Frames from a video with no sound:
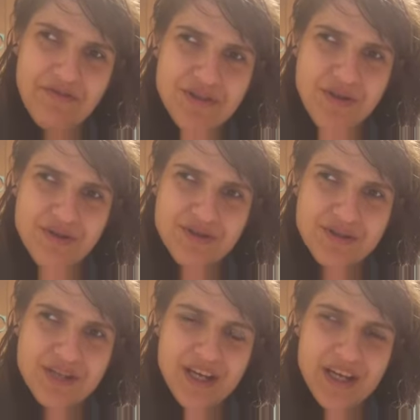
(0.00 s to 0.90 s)
I've chose
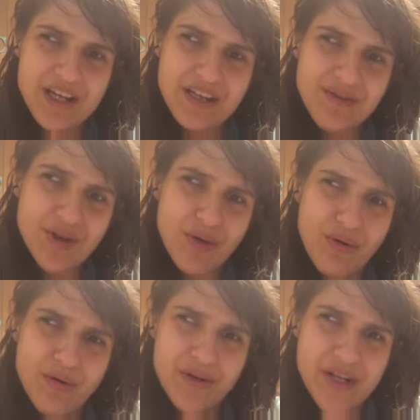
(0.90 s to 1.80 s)
to stay in, even though
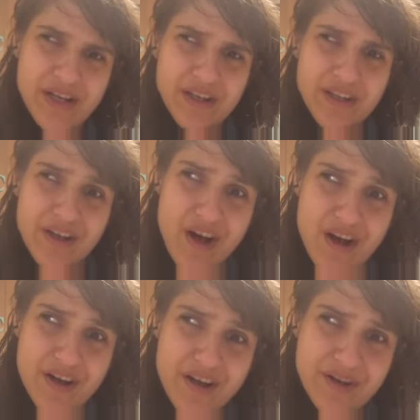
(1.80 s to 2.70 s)
we're technically
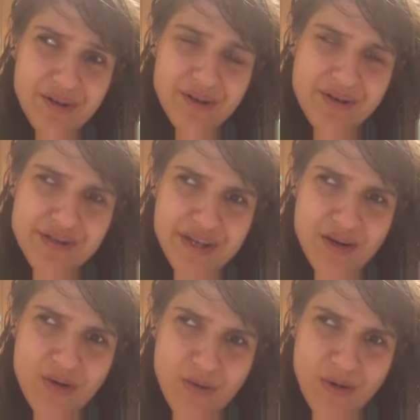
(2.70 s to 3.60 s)
not under a
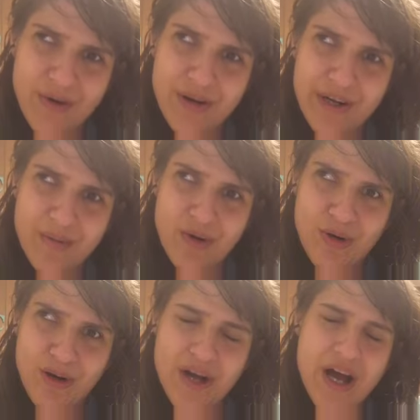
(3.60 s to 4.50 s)
stay-at-home order anymore.